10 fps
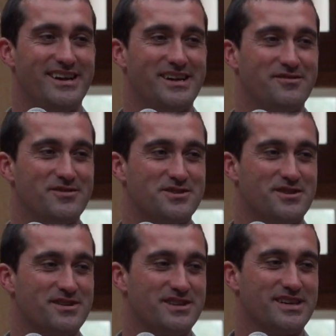And if you
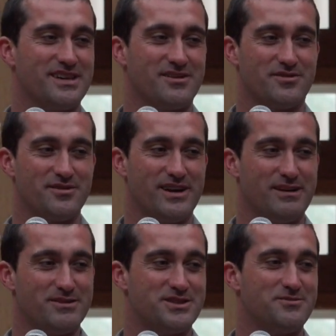start thinking through
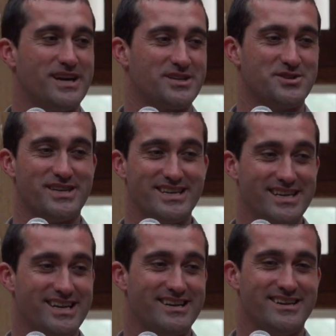how much do we actually
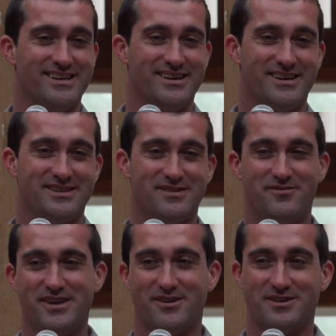need to
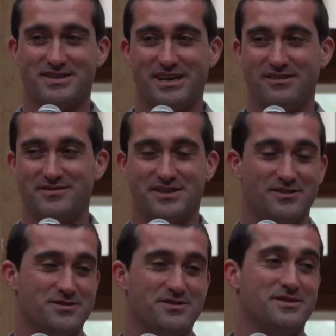feed ourselves and
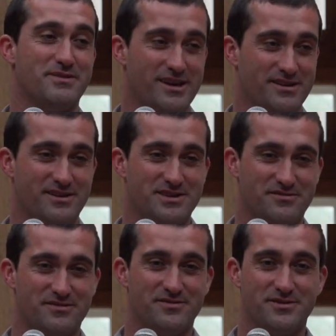those who depend on us
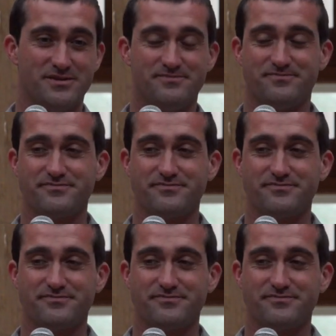for food?